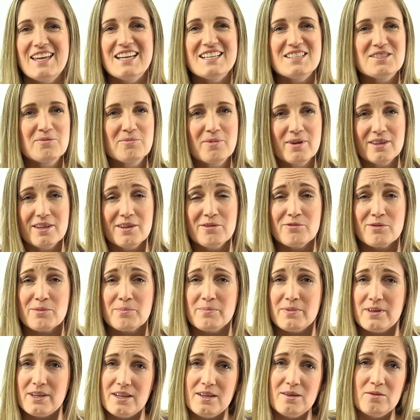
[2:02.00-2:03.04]
It's when they
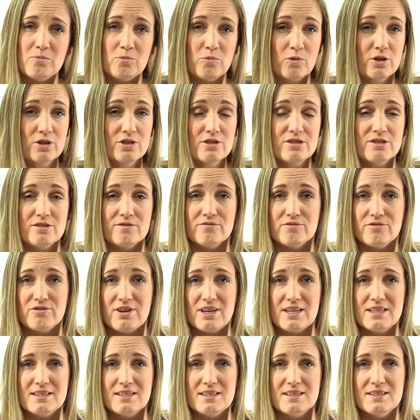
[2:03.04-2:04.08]
repeat words and
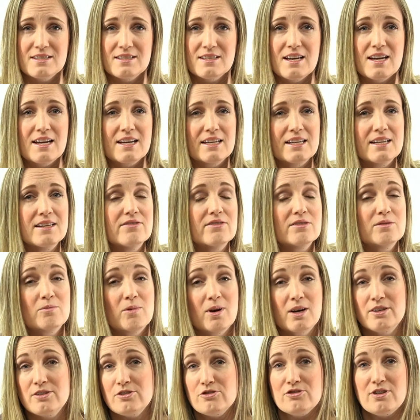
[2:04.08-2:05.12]
phrases even
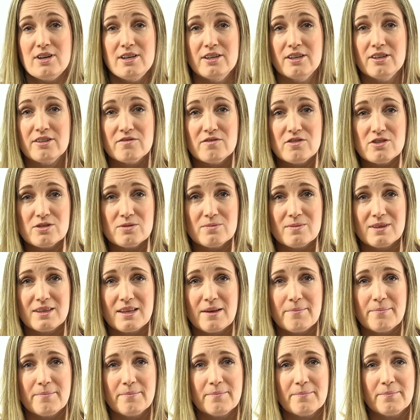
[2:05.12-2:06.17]
while you're trying to converse with
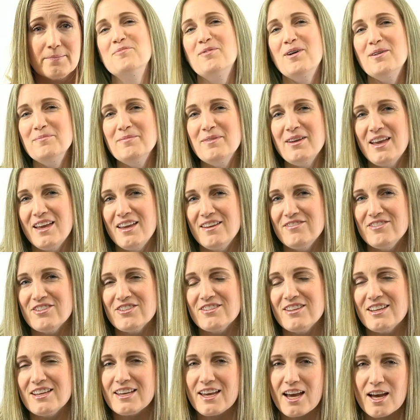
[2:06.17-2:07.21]
them. One behavior
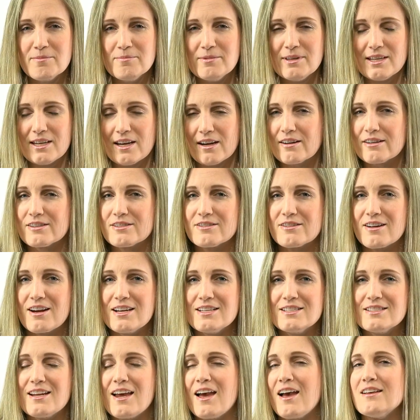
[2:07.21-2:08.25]
that can be
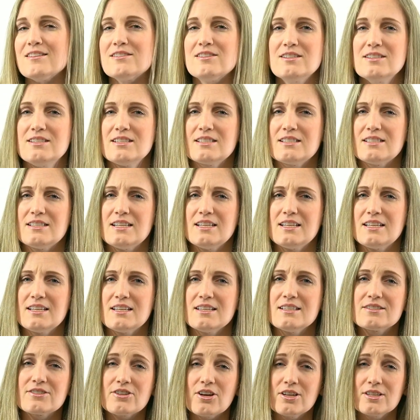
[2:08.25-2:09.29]
characterized as autistic
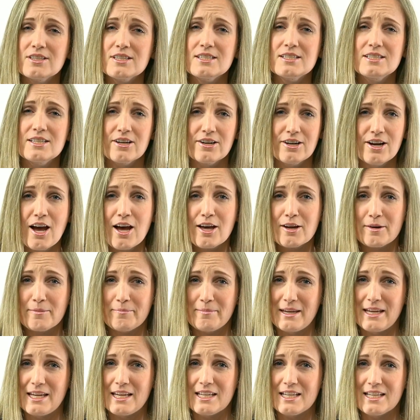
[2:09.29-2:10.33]
is called
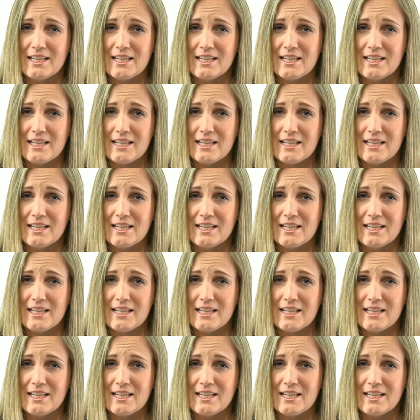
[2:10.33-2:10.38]
stereotypy.